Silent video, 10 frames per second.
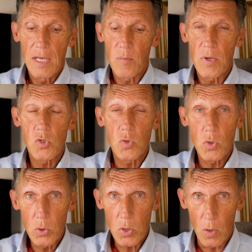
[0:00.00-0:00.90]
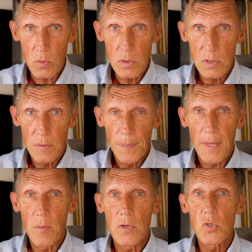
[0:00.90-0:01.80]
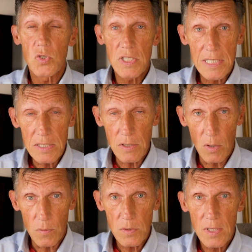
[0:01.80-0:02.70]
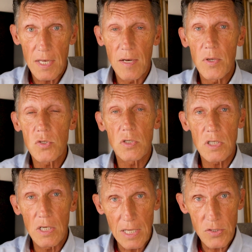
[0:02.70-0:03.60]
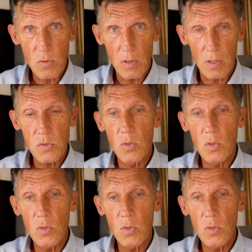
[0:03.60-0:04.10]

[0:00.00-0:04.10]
It measures glucose. It measures ketones, and it measures cholesterol.